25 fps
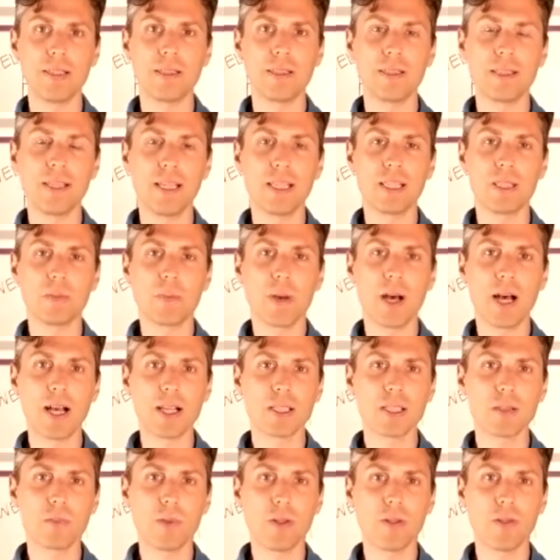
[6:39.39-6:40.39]
it's
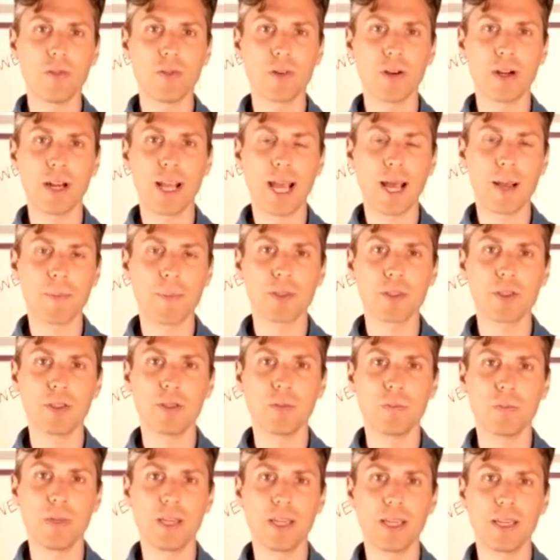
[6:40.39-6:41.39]
possible for an absolute
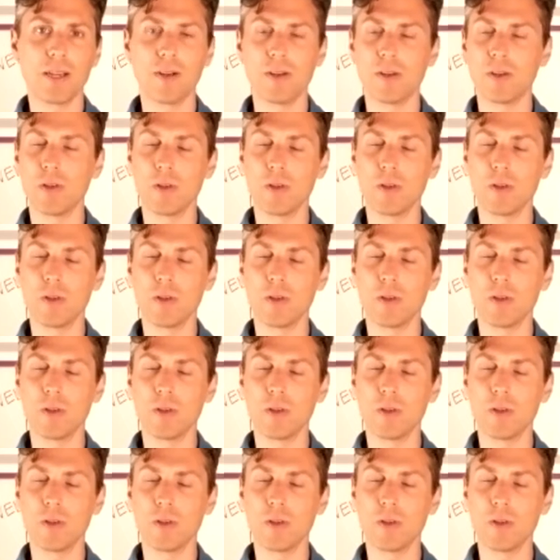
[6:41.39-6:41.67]
beginner who's